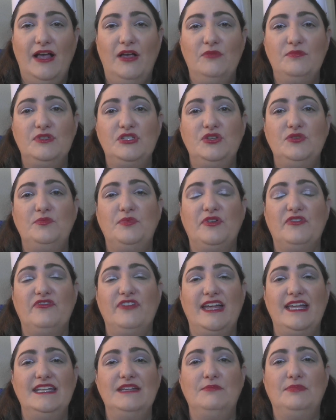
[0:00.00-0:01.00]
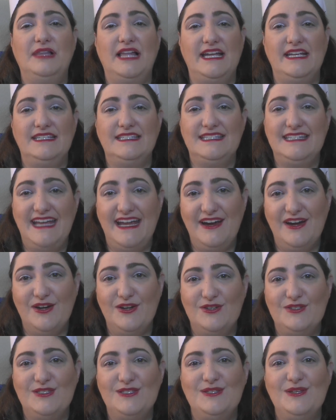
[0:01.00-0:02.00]
helps you prevent blank
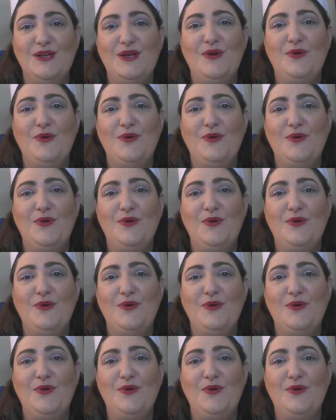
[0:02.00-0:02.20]
stares